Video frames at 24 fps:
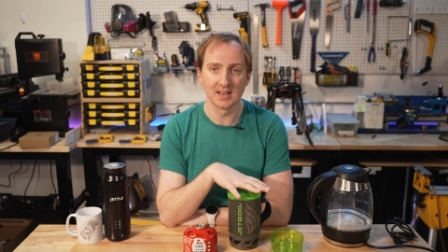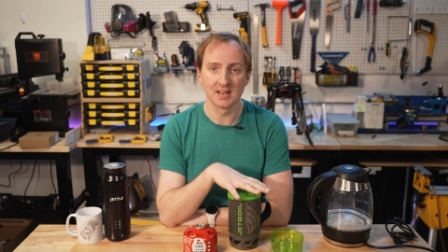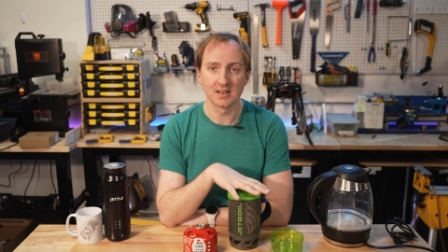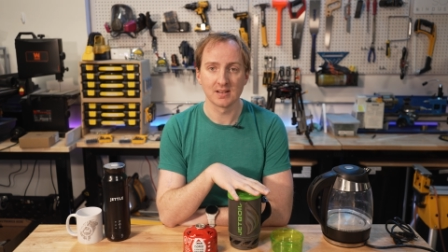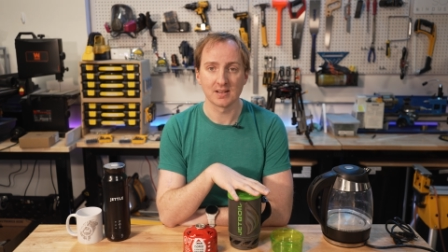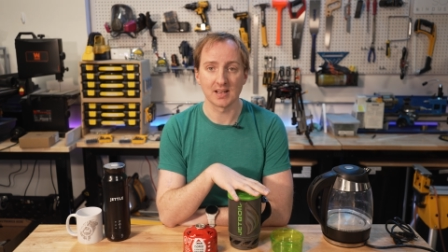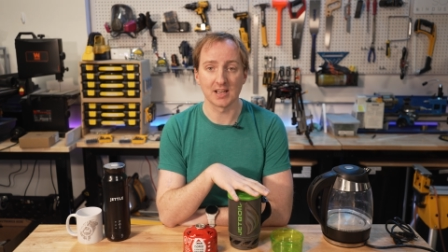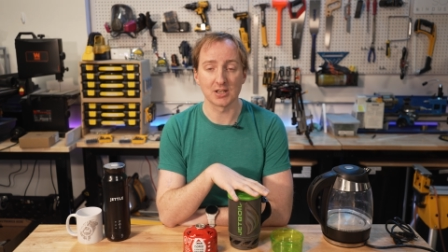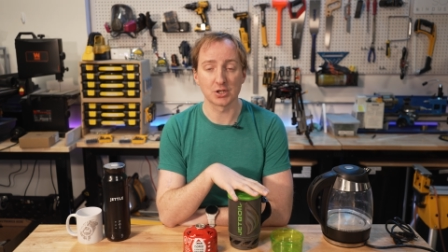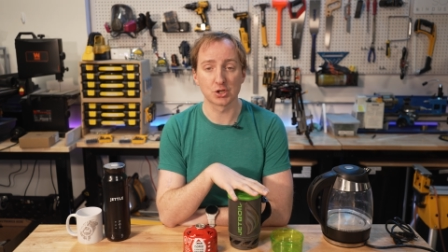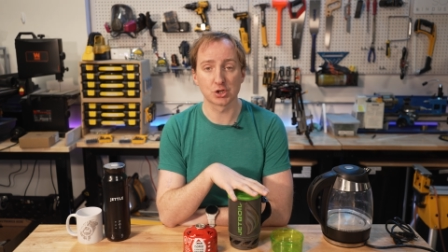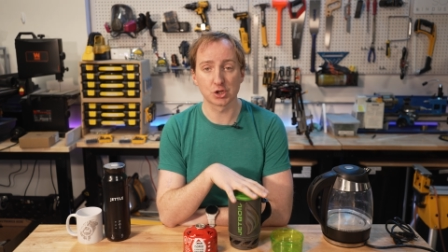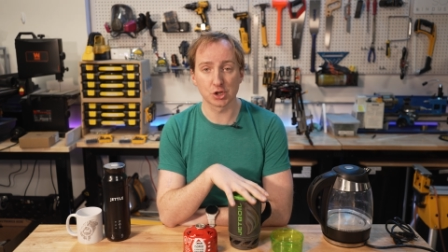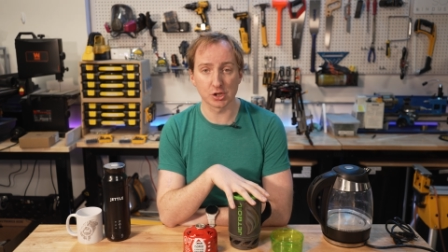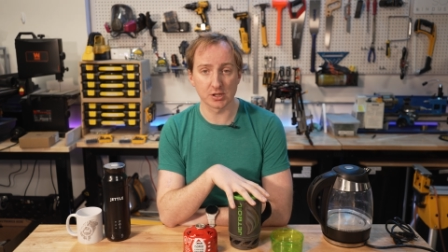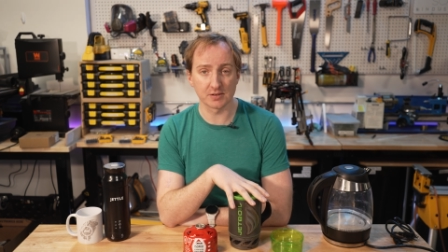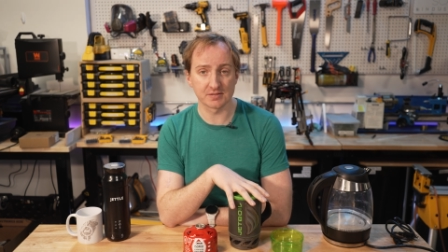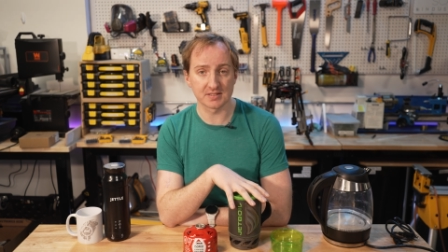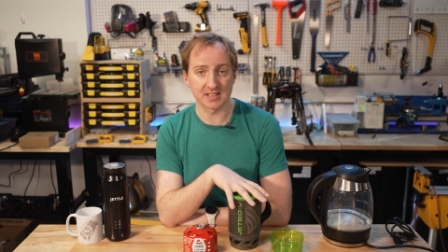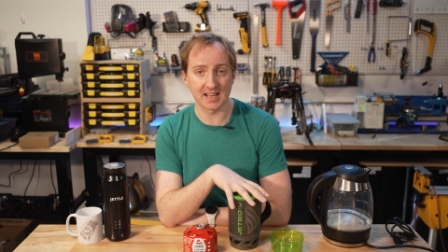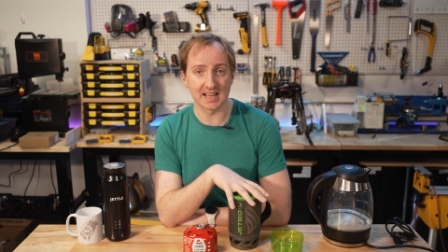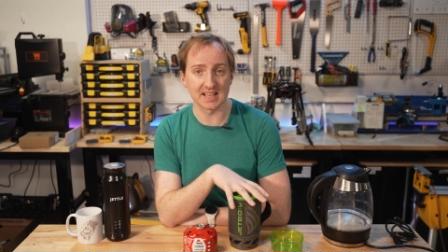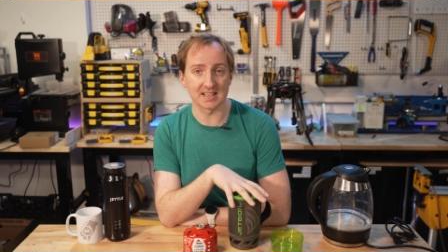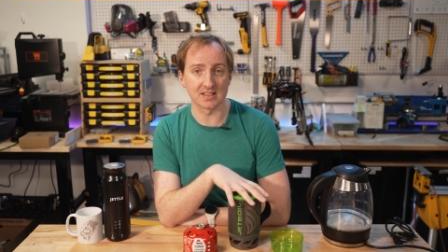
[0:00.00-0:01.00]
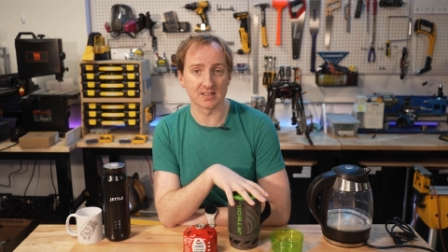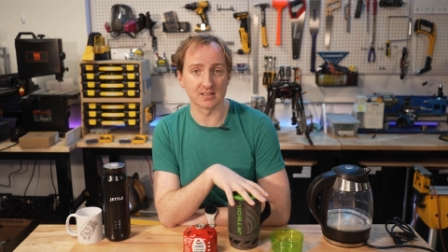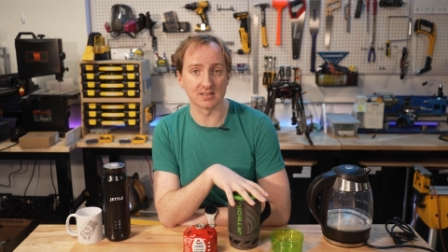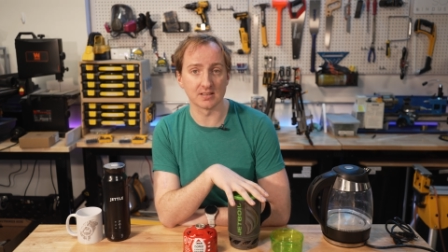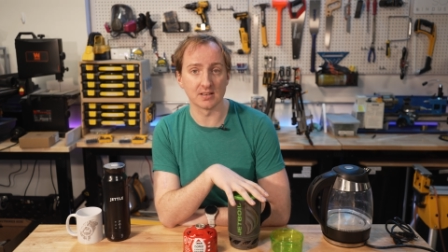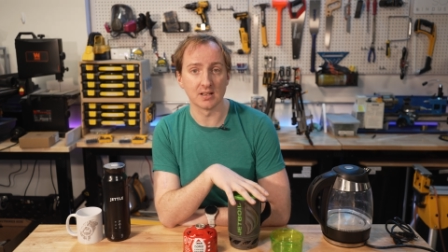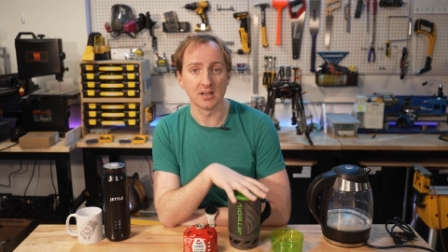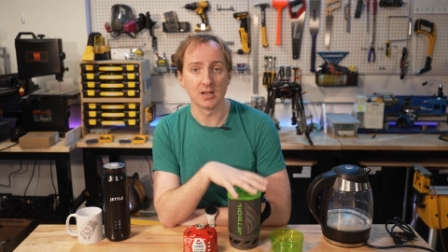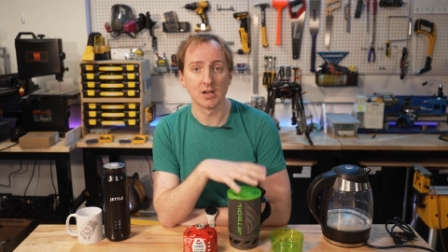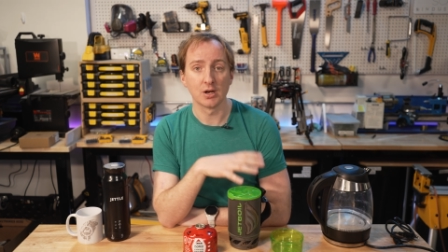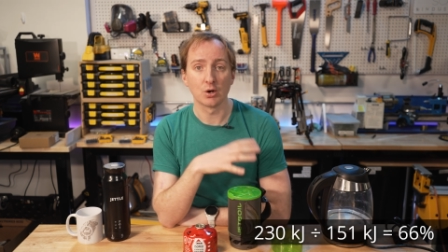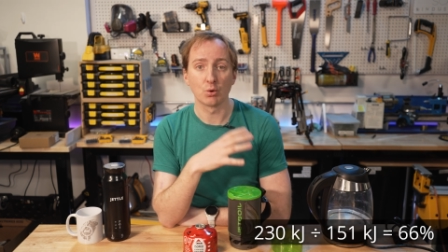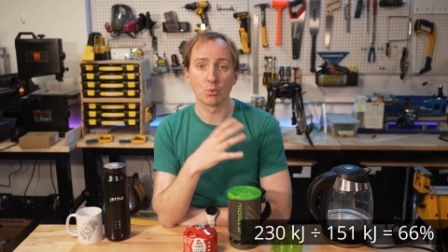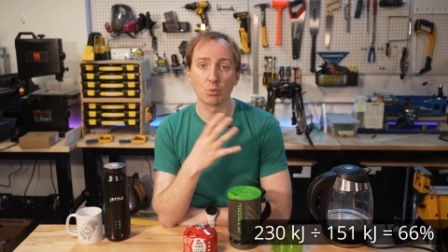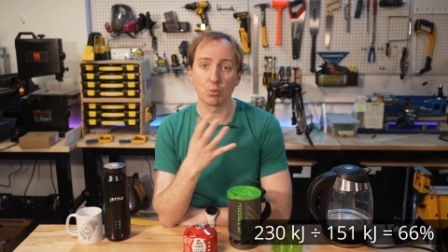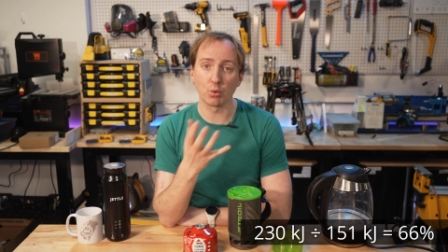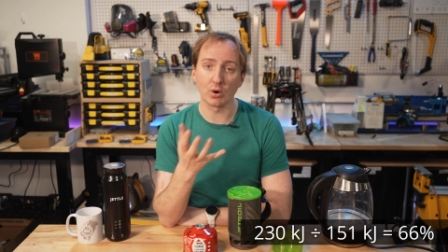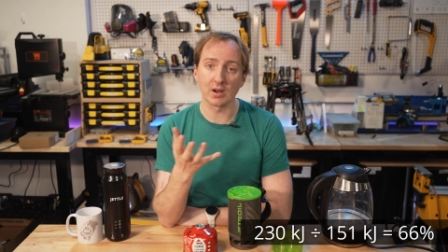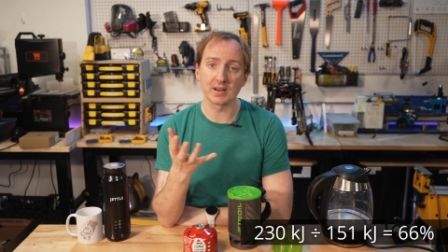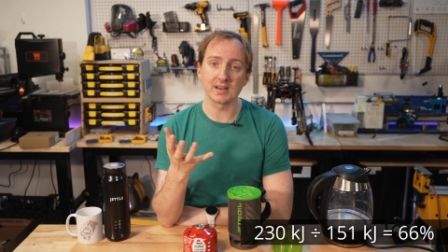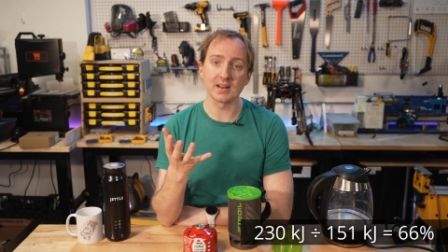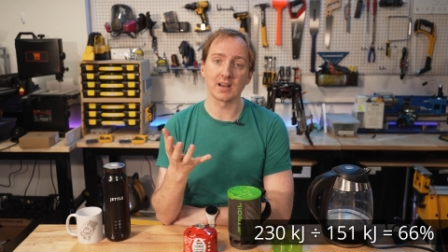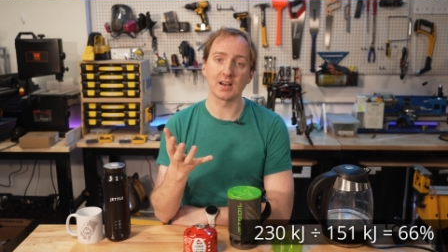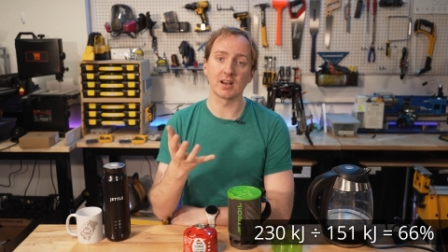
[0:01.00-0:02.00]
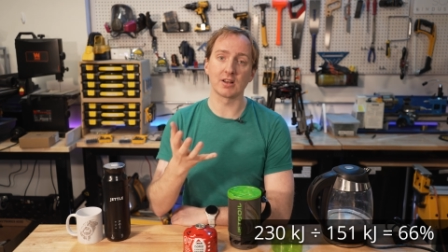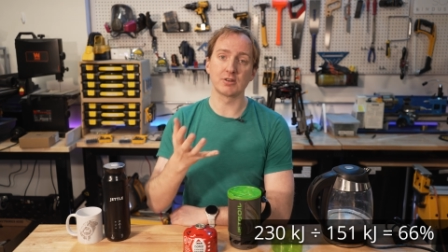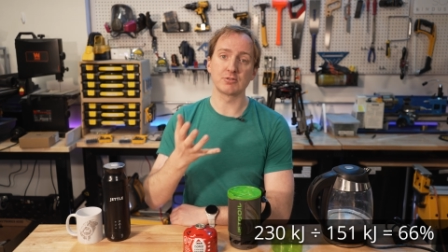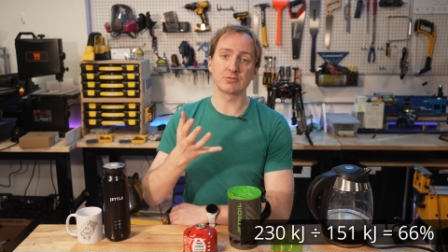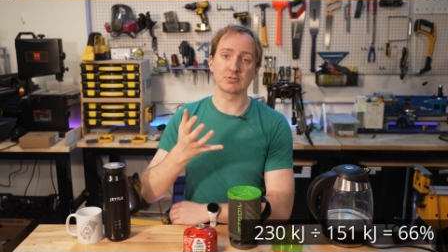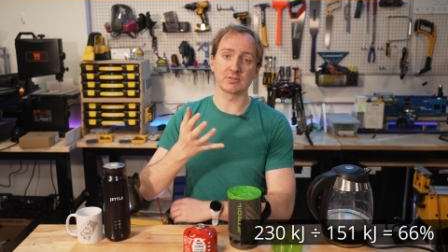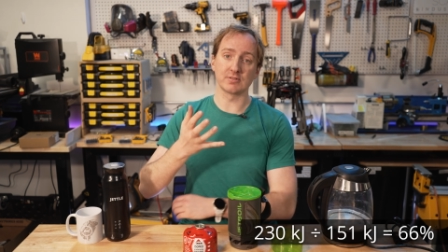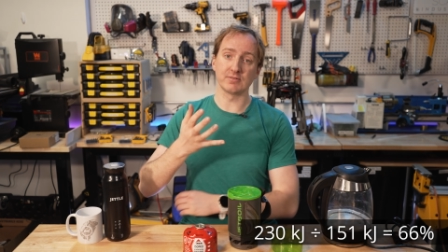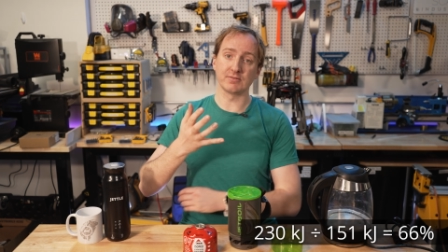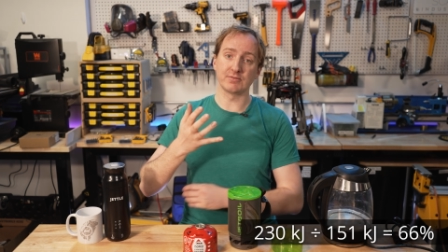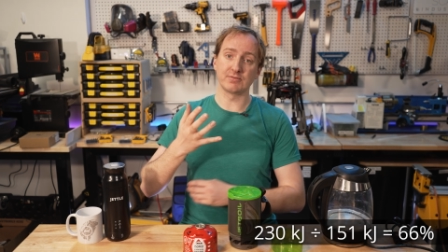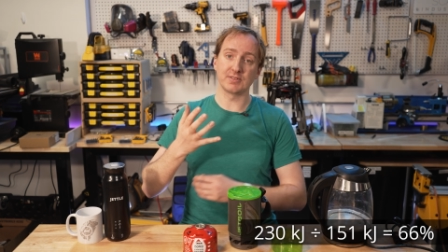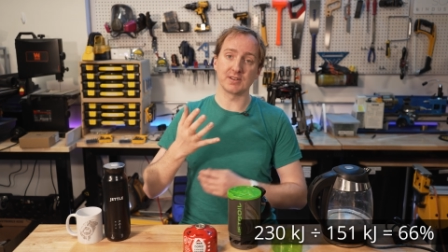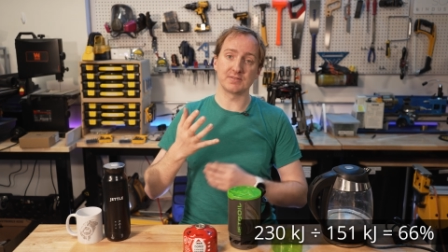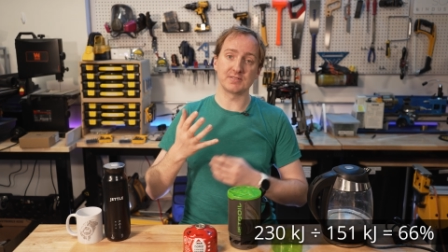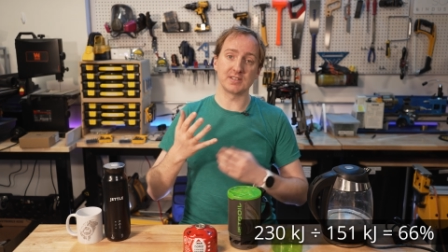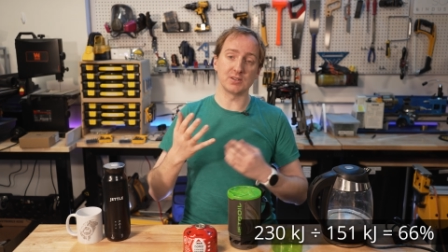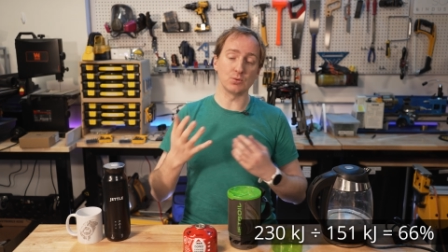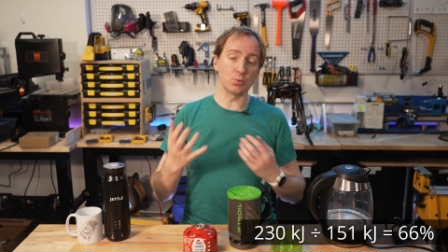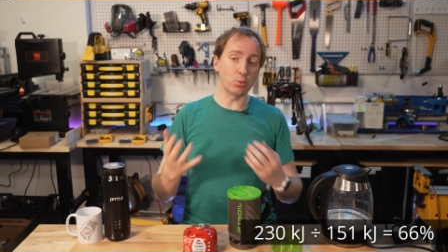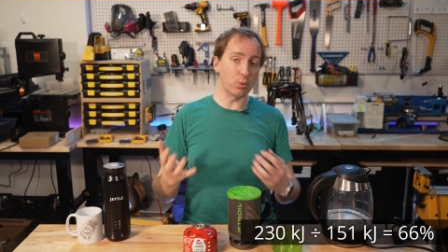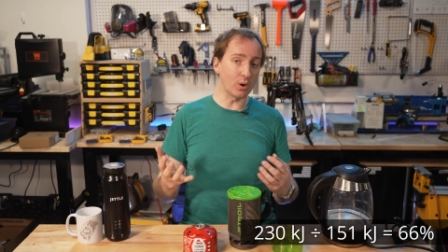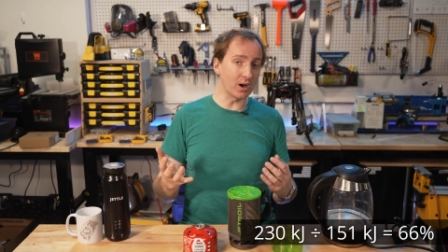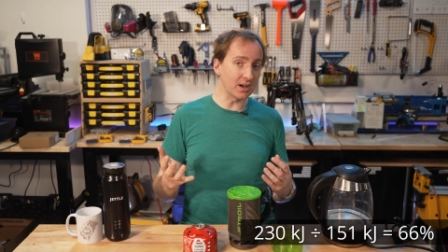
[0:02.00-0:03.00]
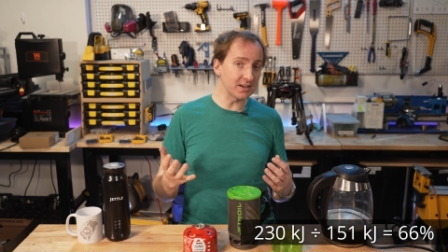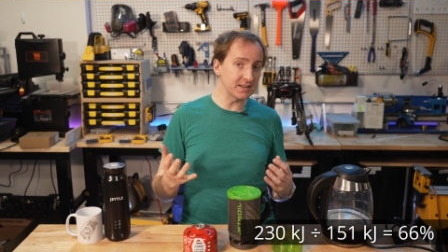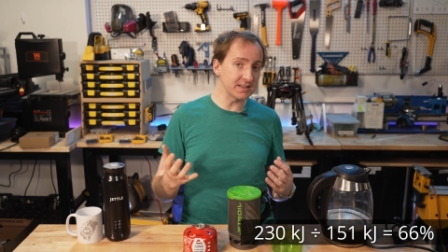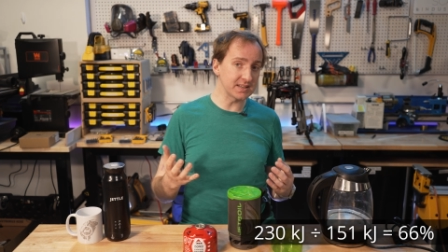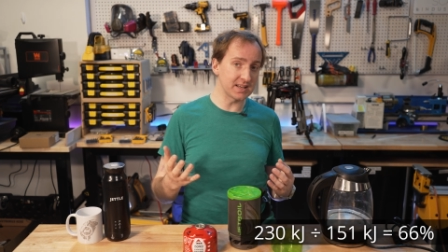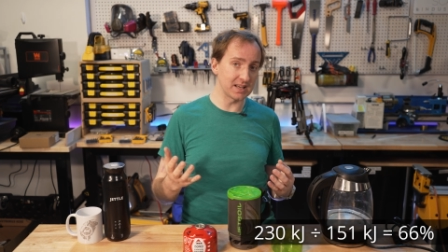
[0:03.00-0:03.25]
it should have taken 151